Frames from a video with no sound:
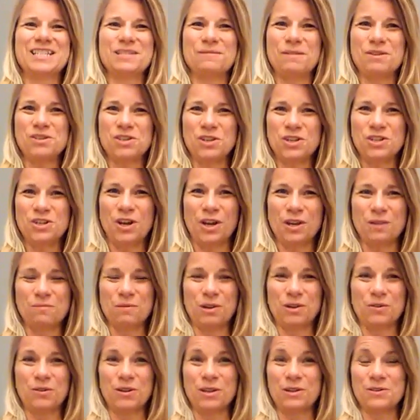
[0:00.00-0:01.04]
especially in
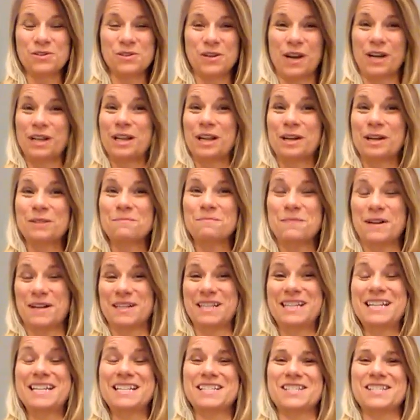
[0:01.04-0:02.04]
documentary. There's not a lot of money,